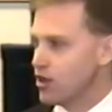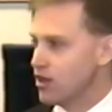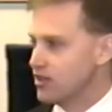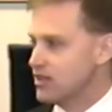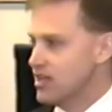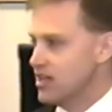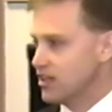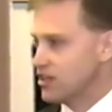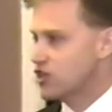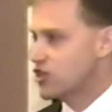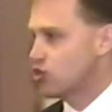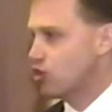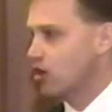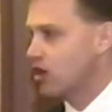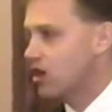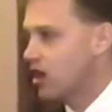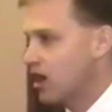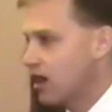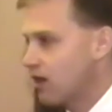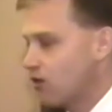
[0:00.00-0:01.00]
going to take a
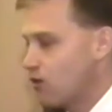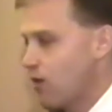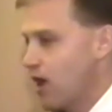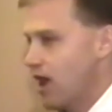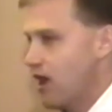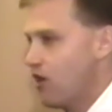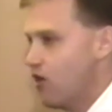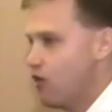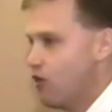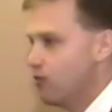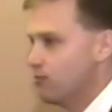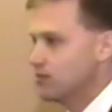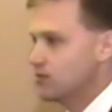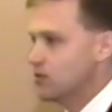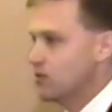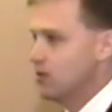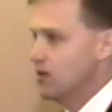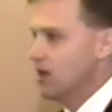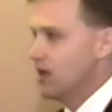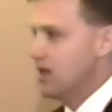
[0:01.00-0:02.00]
shortcut on the way home
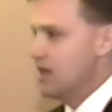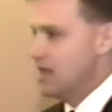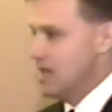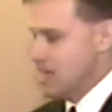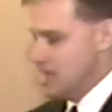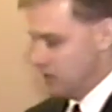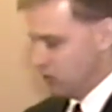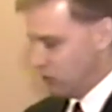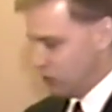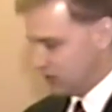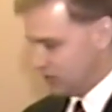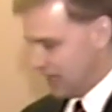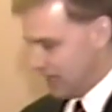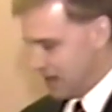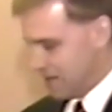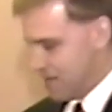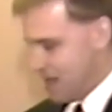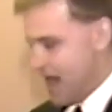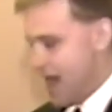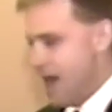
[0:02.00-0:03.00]
to a, uh, looked on
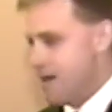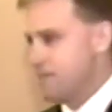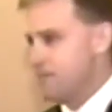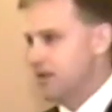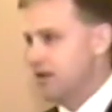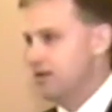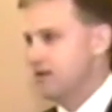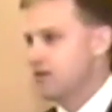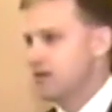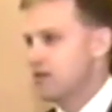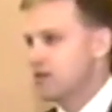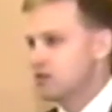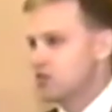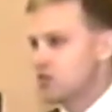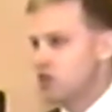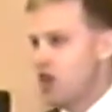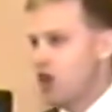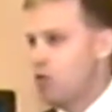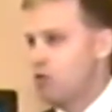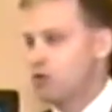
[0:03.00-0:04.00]
the map and
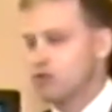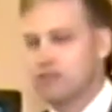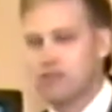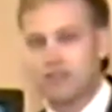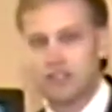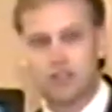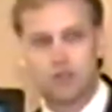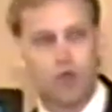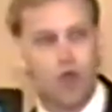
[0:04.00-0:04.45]
saw a Wilderness